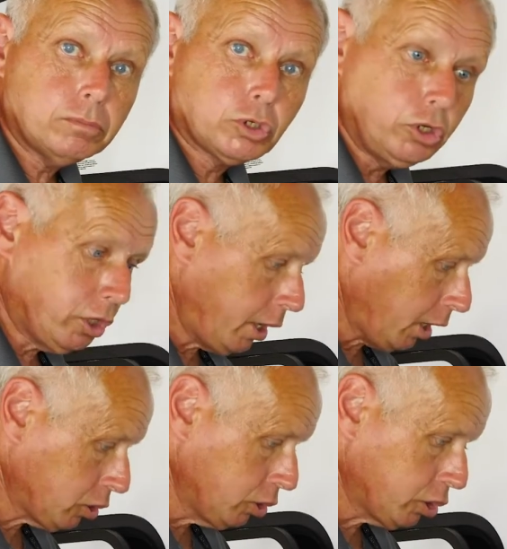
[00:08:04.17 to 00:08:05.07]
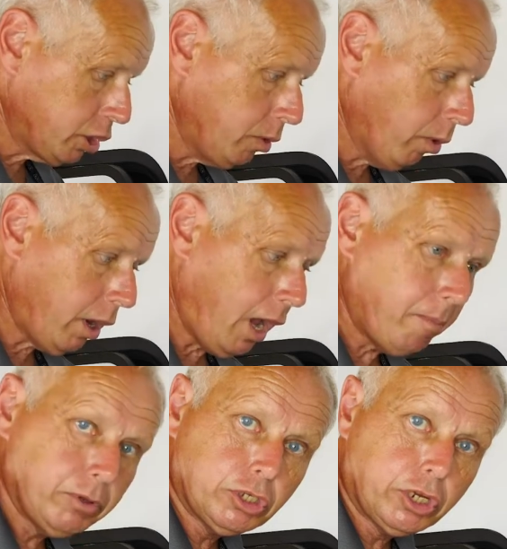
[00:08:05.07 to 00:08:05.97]
so you can actually see what
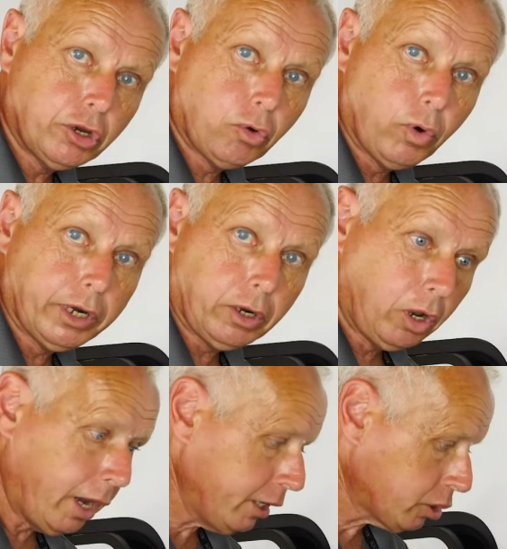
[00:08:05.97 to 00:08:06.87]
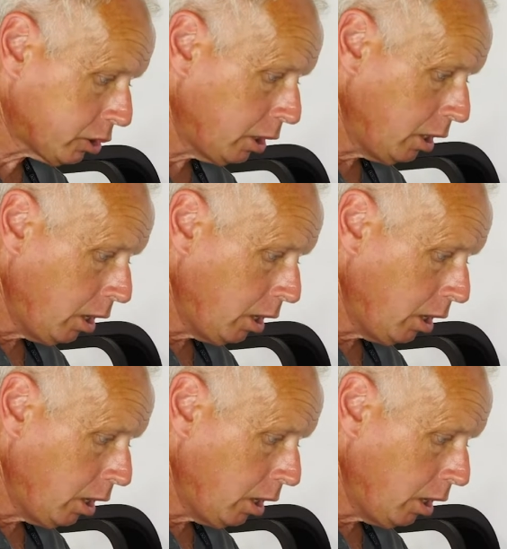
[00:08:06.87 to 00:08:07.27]
happens here when it lights.